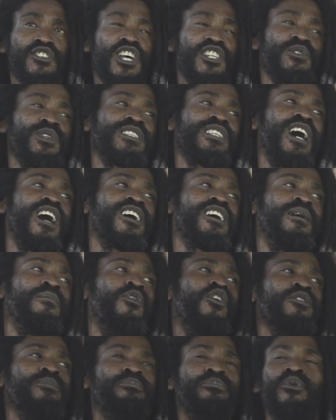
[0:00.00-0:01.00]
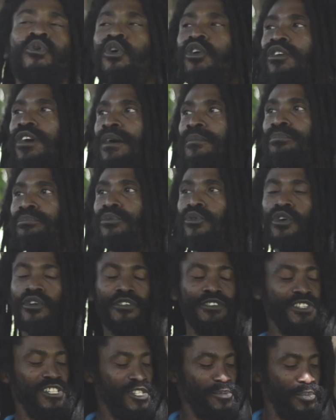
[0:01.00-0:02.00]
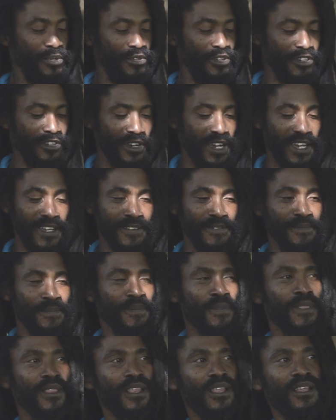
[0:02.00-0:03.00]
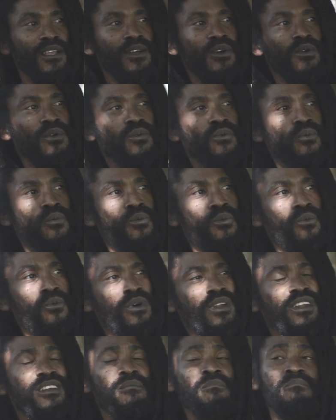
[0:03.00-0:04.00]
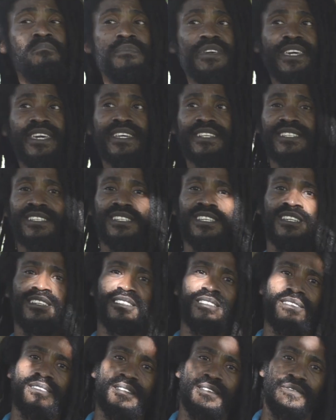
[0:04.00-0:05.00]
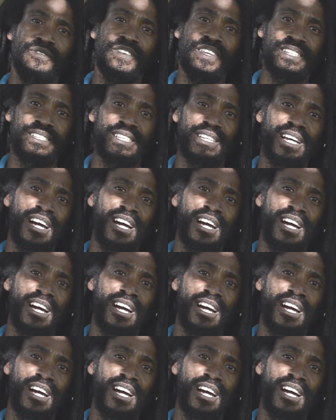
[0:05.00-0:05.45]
So as we talk about poor and poor in spirit, right? One of the biggest things facing